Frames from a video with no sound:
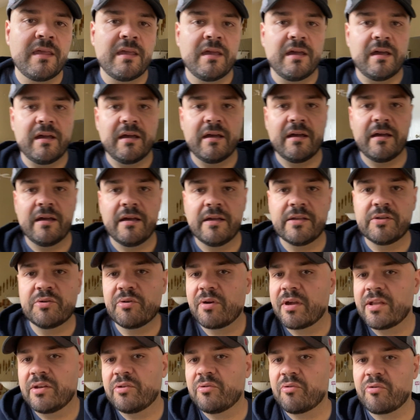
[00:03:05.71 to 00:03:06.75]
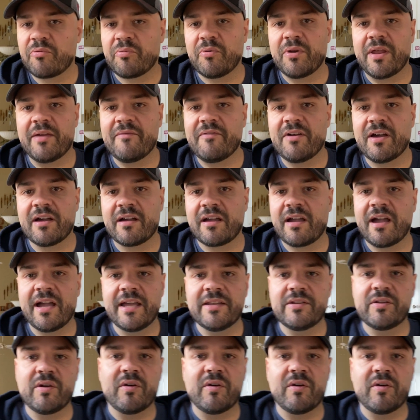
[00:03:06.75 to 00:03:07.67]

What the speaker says: You can use whatever kind